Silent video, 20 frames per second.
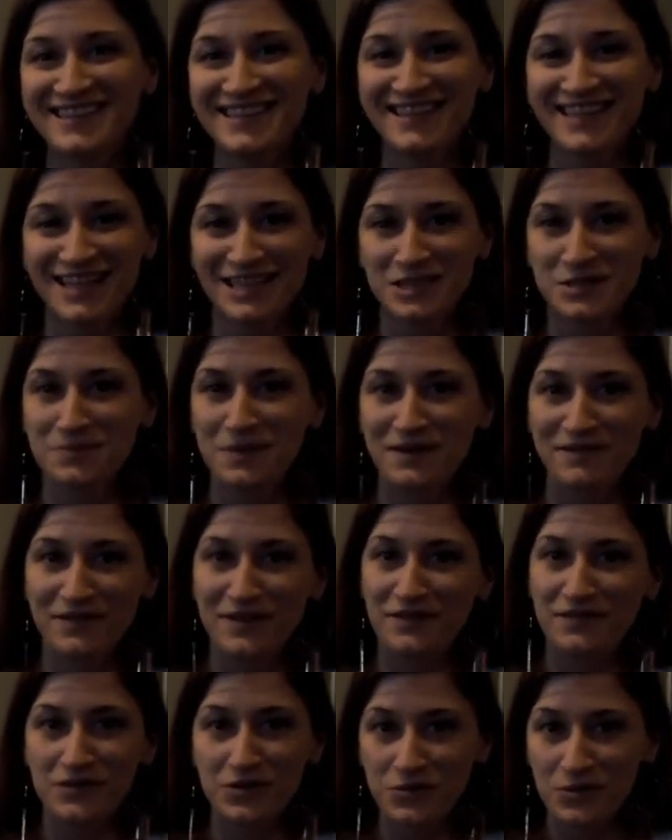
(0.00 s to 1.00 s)
That's my
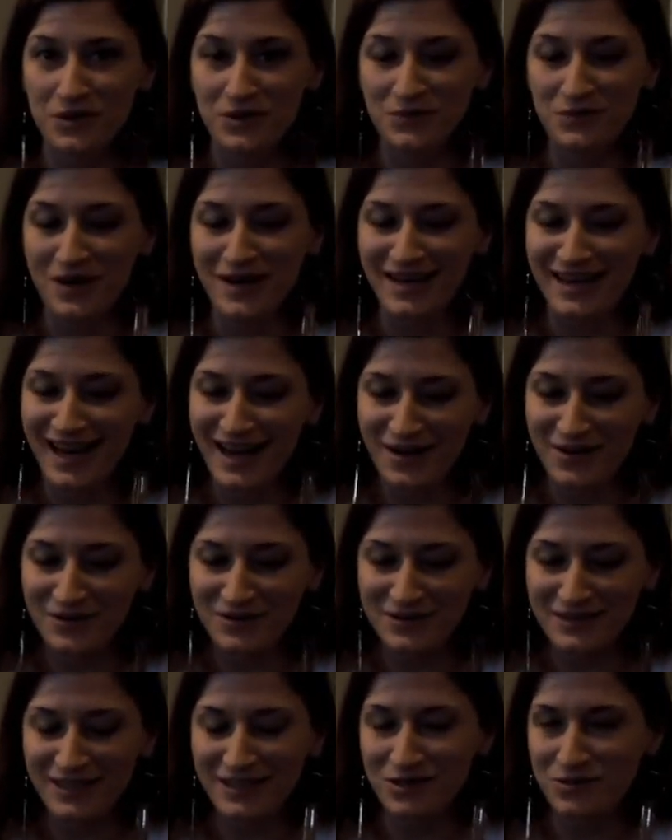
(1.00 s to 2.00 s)
favorite one right now.
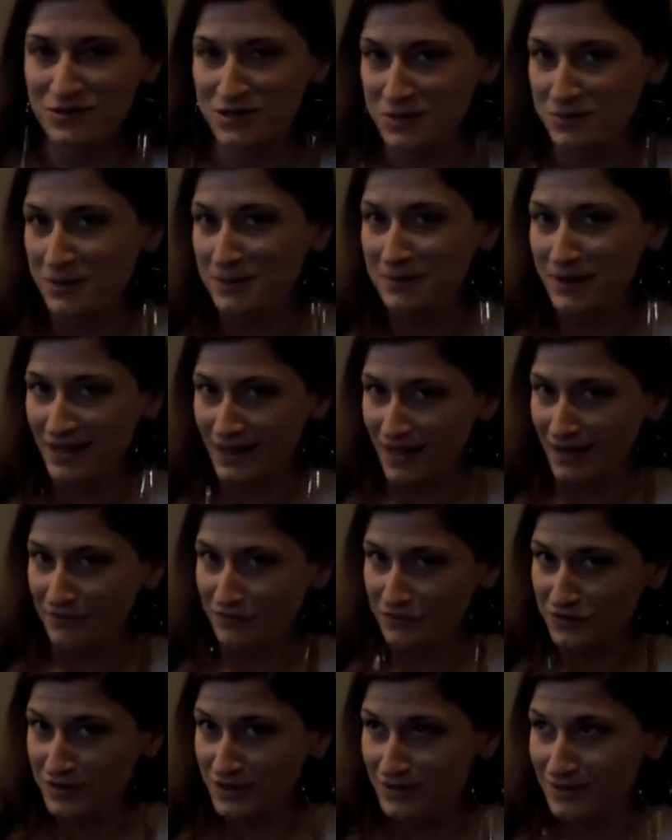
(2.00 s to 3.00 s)
It used to be my
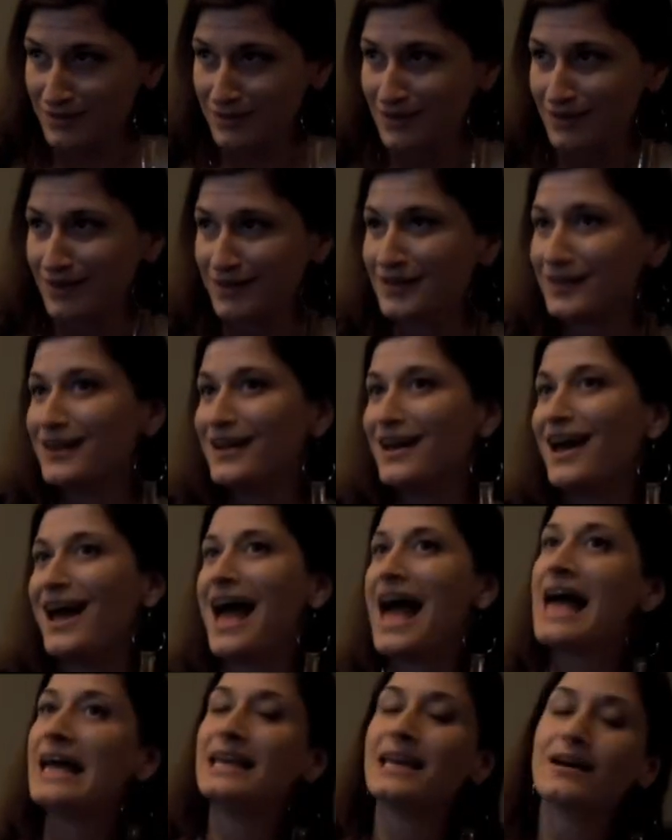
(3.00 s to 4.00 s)
left,
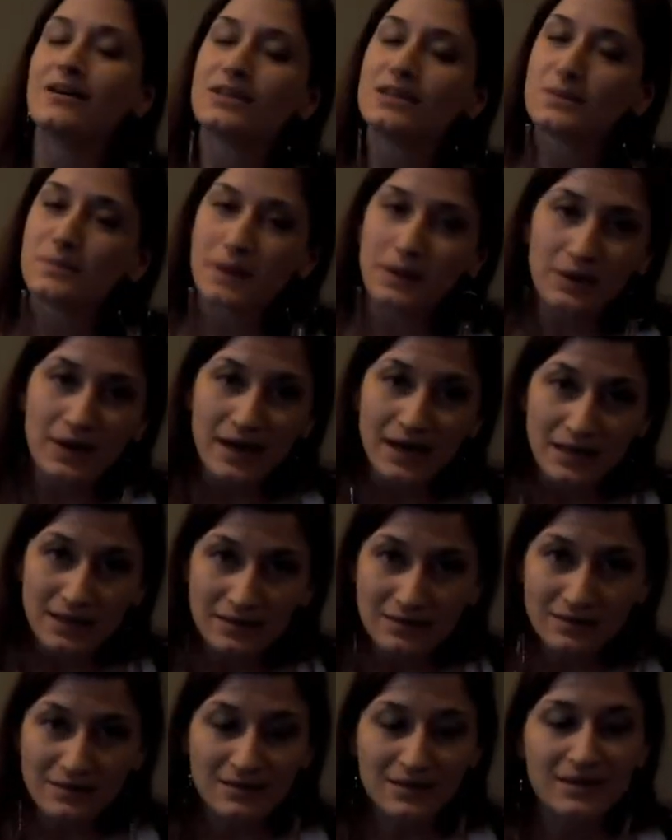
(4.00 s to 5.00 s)
and now it's my right,
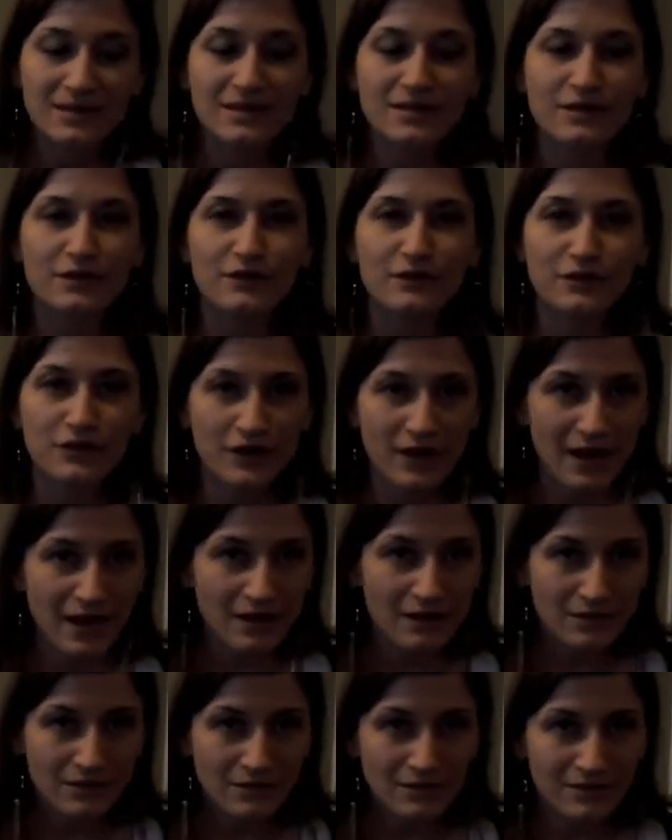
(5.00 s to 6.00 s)
for now.